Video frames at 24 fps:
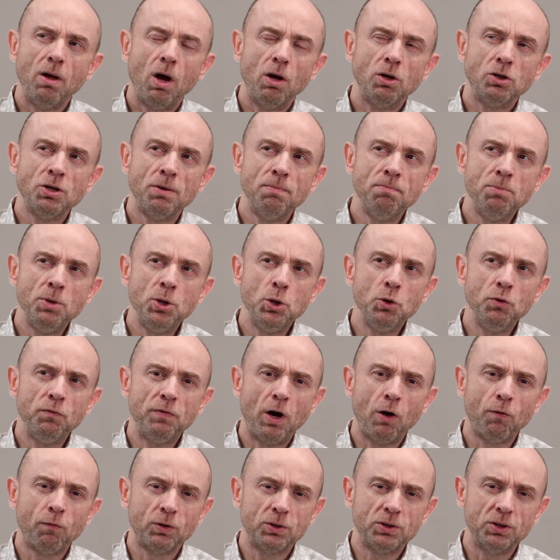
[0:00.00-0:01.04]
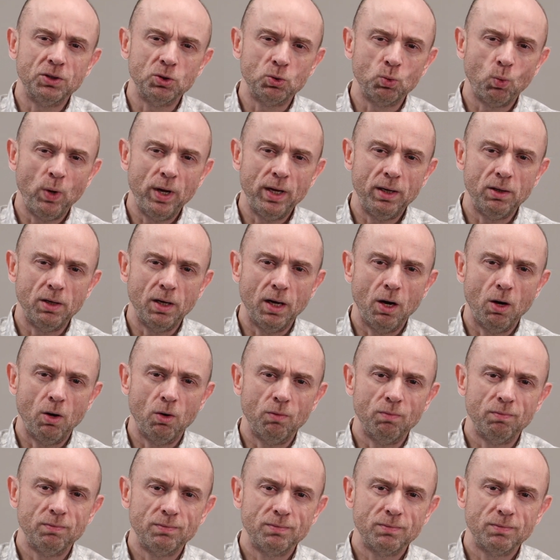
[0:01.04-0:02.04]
to move Overton's window,